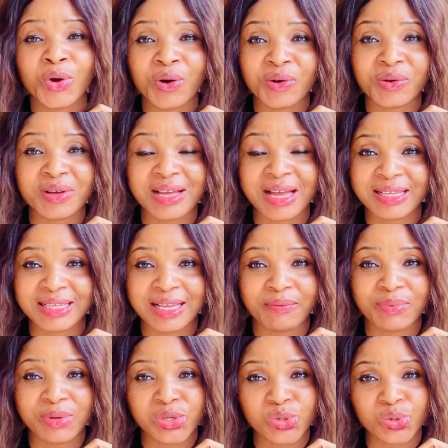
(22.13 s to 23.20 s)
All you guys
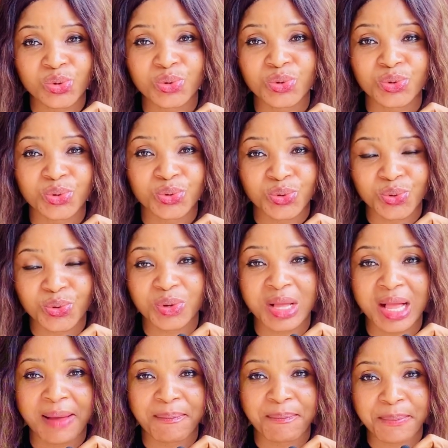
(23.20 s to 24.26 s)
have been so
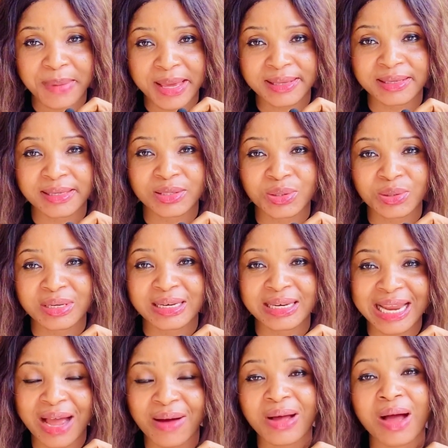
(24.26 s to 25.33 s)
amazing. So
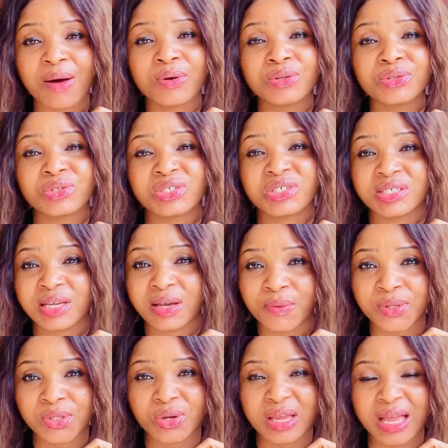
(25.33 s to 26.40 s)
now I want to share
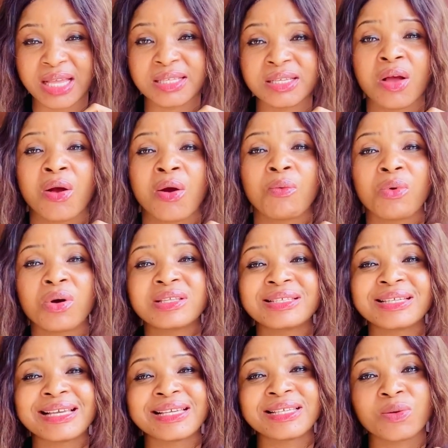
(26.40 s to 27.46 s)
with you guys
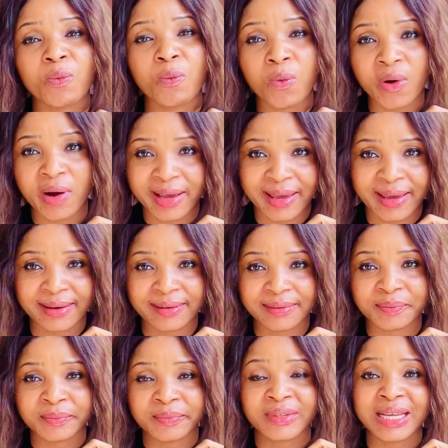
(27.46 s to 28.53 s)
what is working
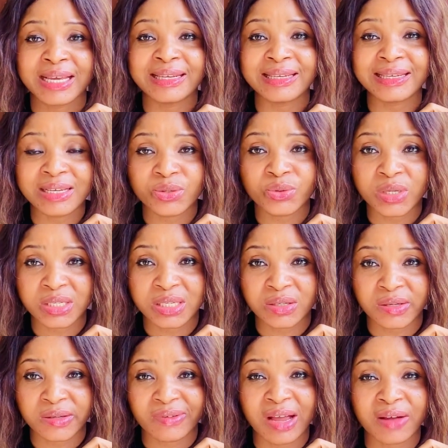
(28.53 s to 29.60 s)
in this
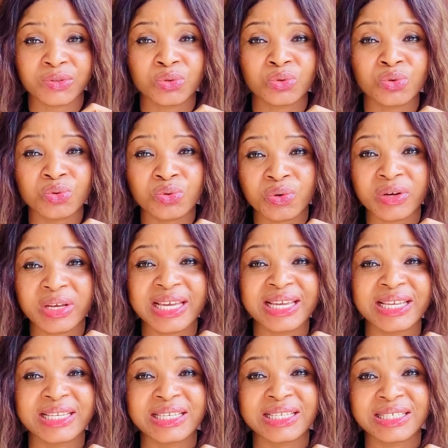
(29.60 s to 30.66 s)
2025, how to grow
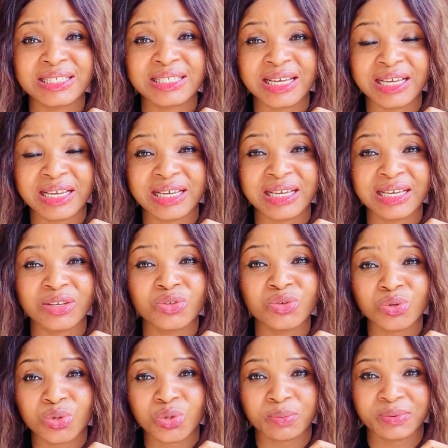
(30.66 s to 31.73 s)
in a
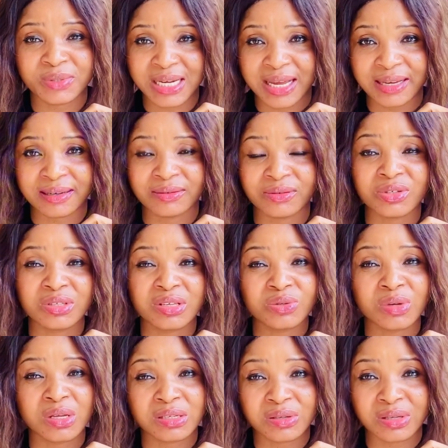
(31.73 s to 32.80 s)
YouTube channel in
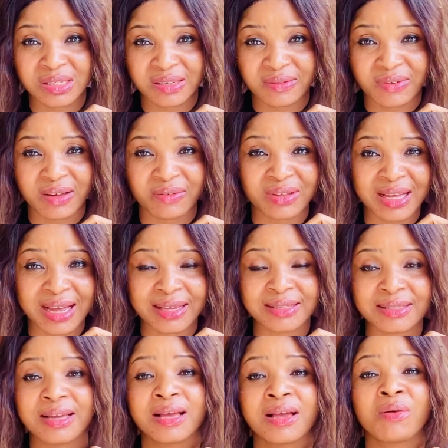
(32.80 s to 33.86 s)
this 2025.
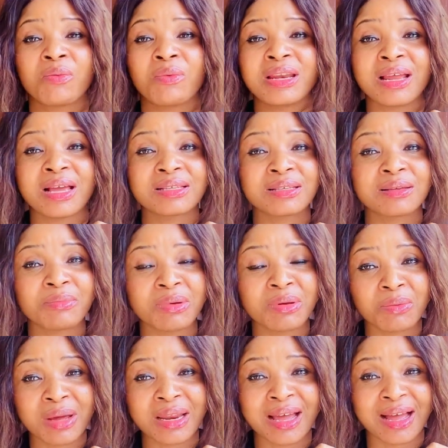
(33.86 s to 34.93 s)
Guys, when
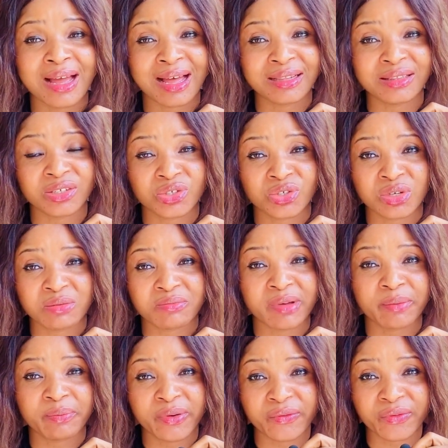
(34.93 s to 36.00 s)
I had the issue in
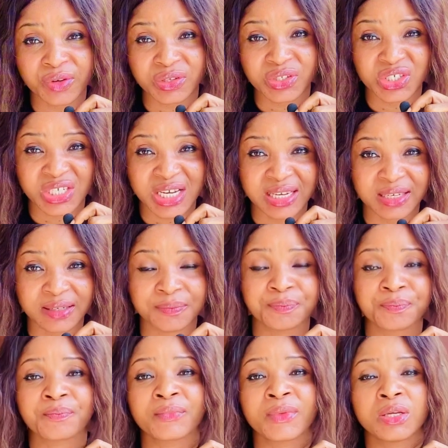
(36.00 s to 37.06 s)
my previous channel,
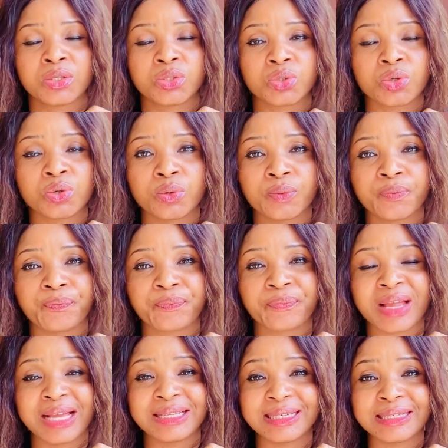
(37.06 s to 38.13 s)
so
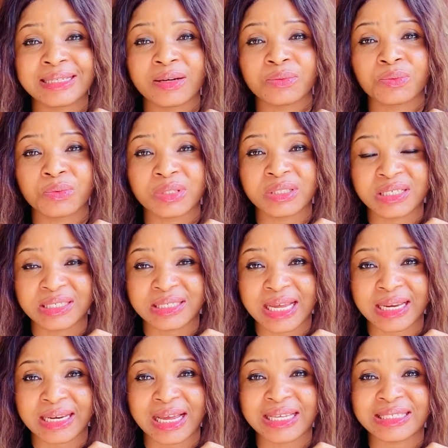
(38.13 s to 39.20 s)
I started with this
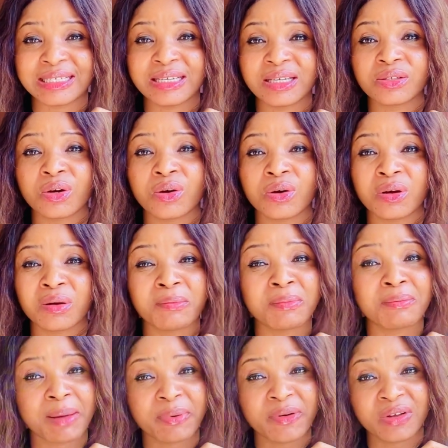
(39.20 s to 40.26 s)
channel. I started
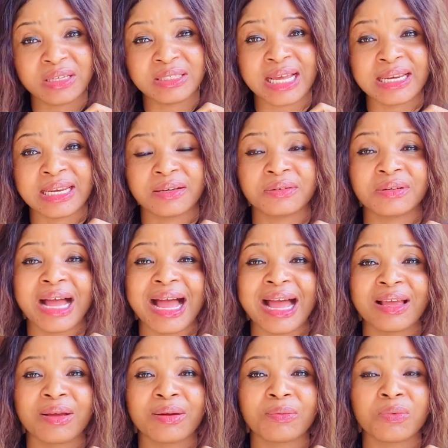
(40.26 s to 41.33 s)
in my previous channel,
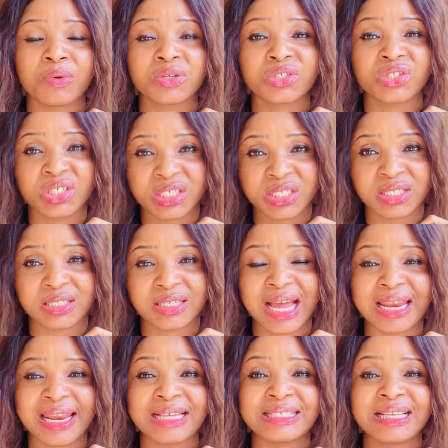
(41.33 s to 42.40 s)
I was teaching,
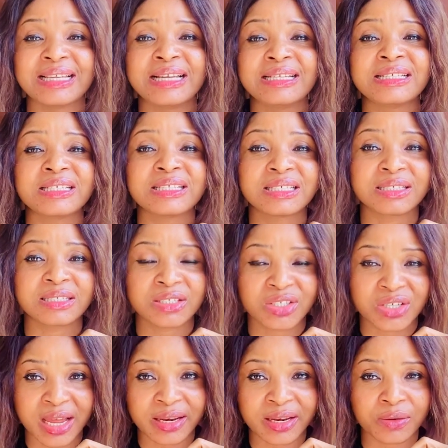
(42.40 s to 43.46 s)
and I started this
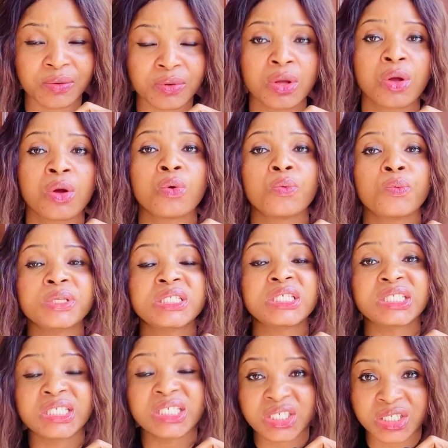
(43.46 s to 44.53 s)
channel
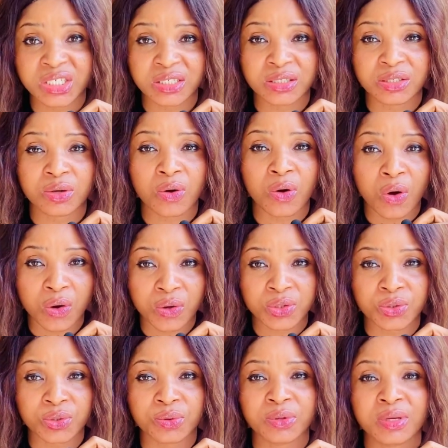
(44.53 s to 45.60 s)
with teaching
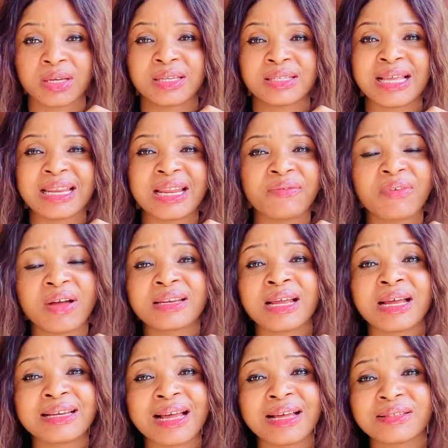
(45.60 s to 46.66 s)
also. Then I found
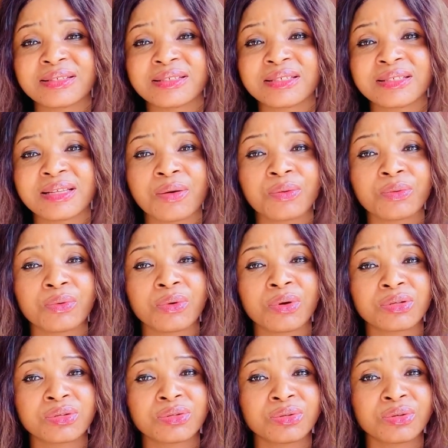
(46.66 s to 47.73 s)
out that there
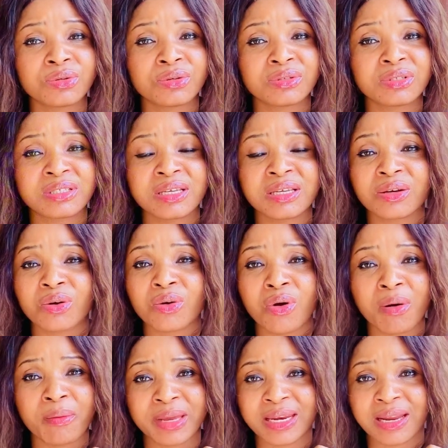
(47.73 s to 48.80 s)
was nothing
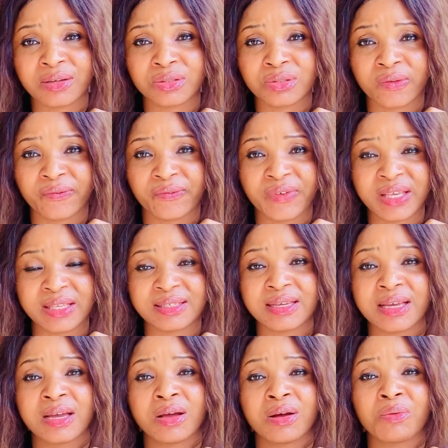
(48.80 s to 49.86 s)
coming out of it.
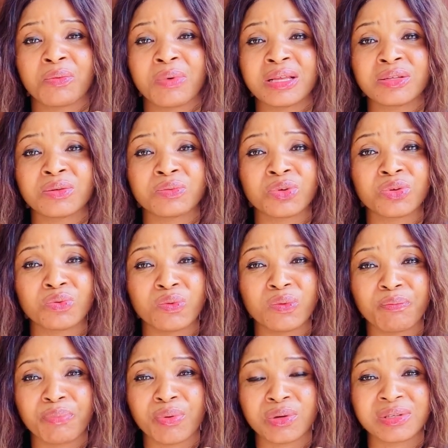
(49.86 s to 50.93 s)
When
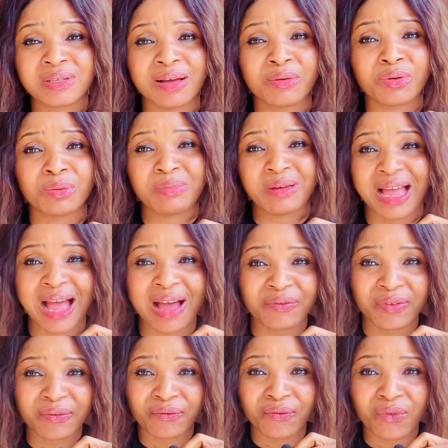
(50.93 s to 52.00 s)
you post and you'll be
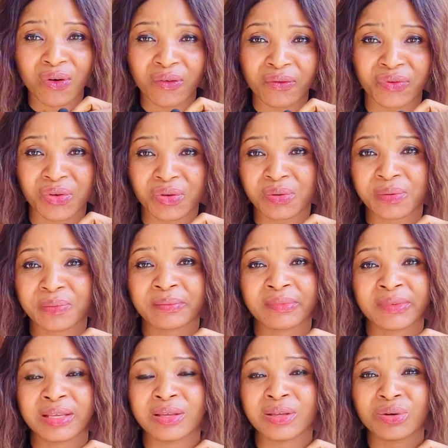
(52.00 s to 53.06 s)
having 4
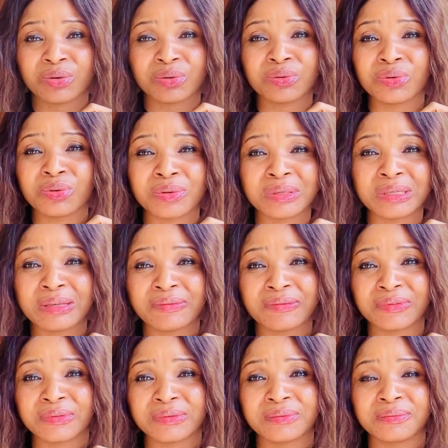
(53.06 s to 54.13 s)
views, not
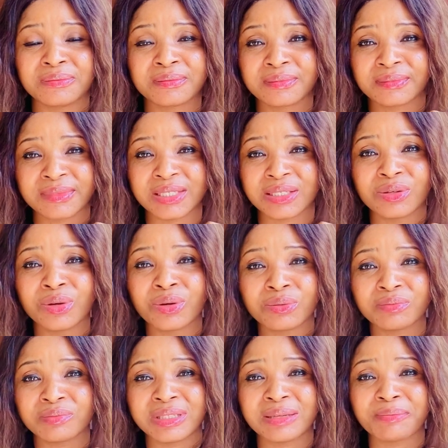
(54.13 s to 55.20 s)

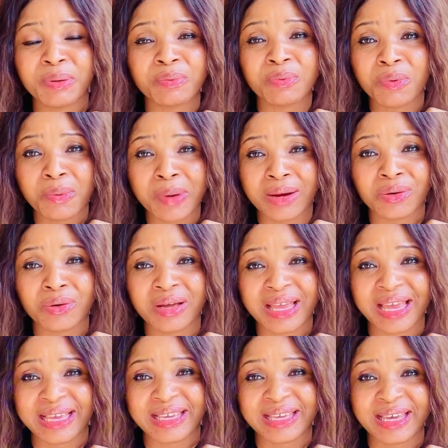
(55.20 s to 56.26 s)
even, people were
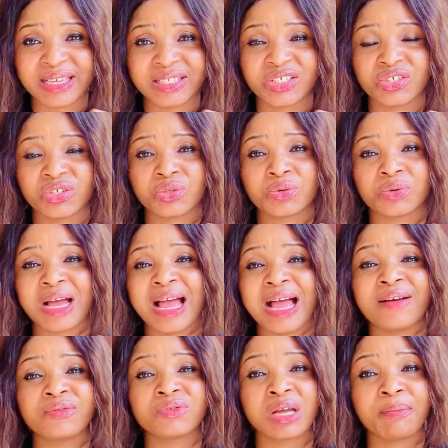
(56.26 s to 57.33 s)
not engaging, so I
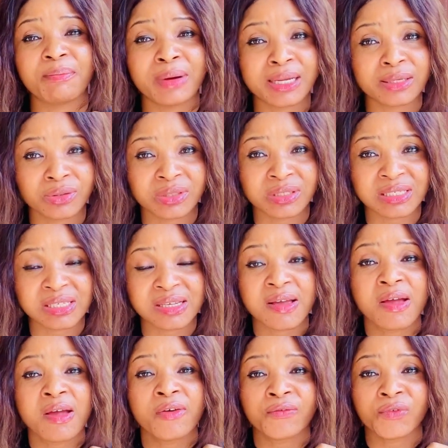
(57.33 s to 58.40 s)
have to abandon it
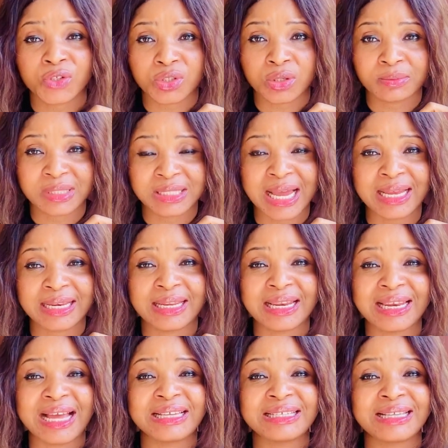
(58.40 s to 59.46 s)
for some time.
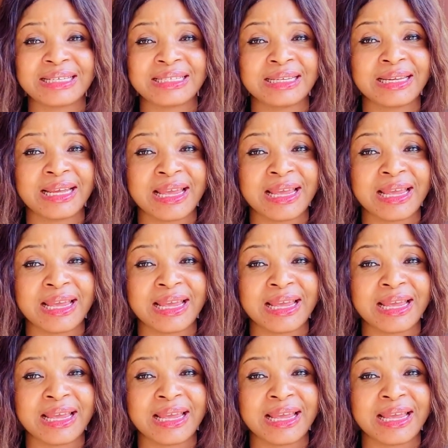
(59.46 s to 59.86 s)
Then I started